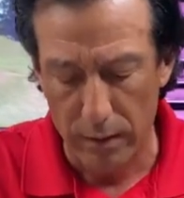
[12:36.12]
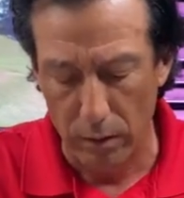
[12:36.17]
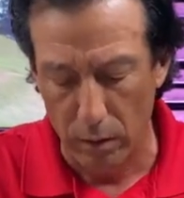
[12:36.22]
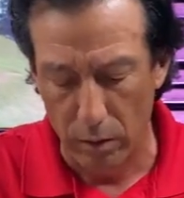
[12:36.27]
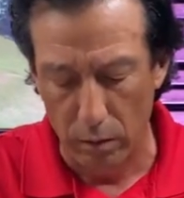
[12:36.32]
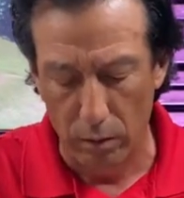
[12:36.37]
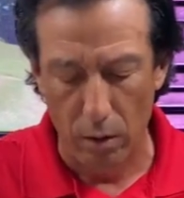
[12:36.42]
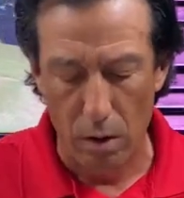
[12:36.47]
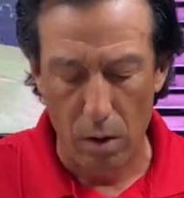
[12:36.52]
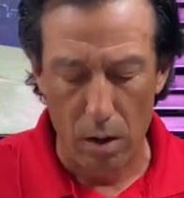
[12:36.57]
a
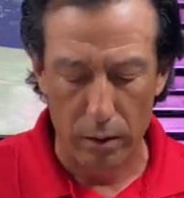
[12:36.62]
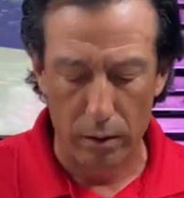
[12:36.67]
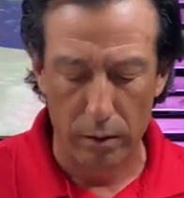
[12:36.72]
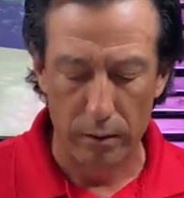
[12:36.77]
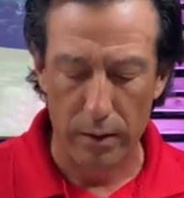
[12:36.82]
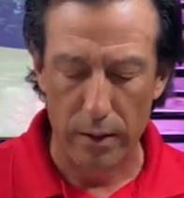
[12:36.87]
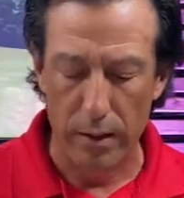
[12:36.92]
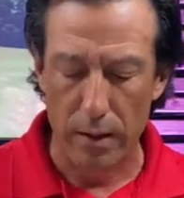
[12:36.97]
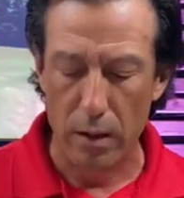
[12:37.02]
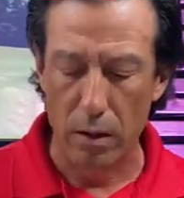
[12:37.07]
hurt locker
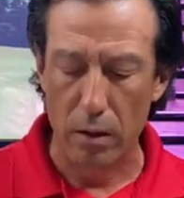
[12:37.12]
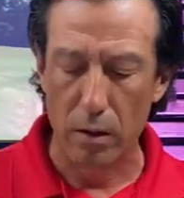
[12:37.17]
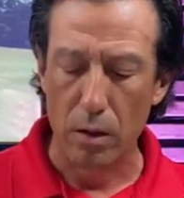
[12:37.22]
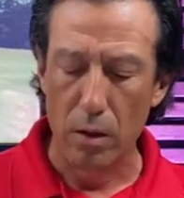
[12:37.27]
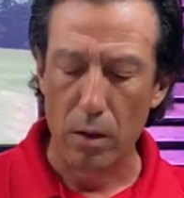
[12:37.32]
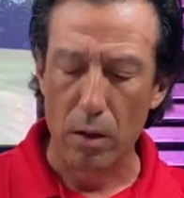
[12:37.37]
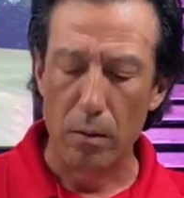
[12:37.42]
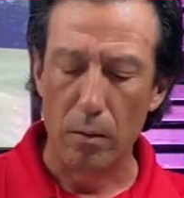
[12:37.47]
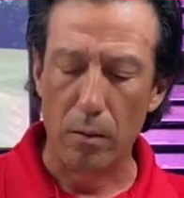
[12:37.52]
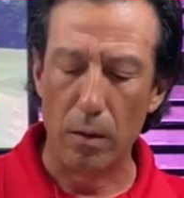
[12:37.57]
there.
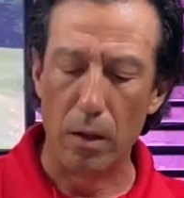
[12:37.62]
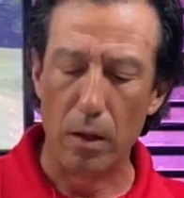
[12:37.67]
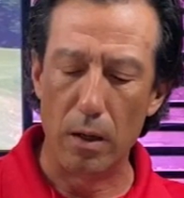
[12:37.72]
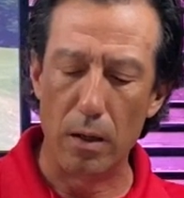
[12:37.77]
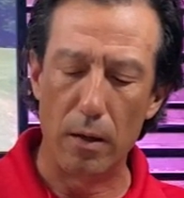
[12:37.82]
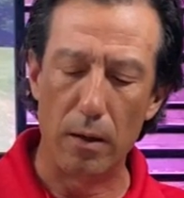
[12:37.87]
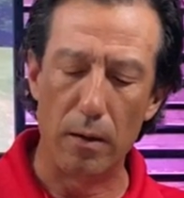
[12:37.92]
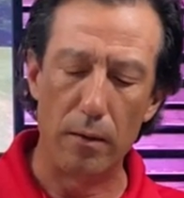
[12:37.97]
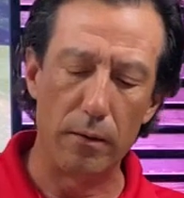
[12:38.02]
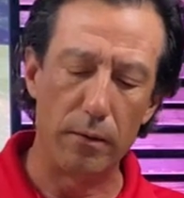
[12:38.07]

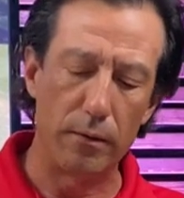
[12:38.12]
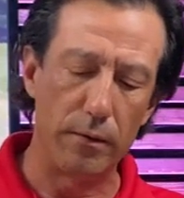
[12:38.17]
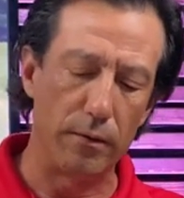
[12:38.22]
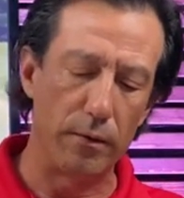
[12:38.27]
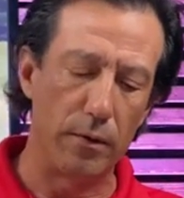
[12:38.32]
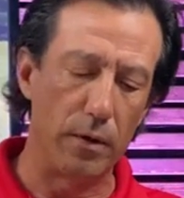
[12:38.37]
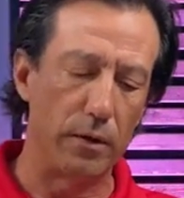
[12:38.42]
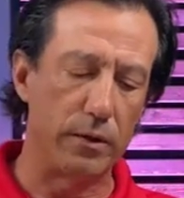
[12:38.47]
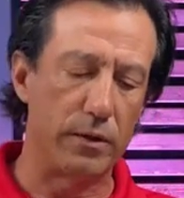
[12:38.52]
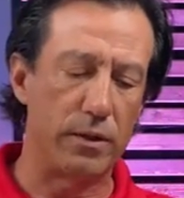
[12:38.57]

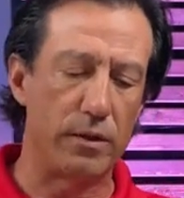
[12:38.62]
The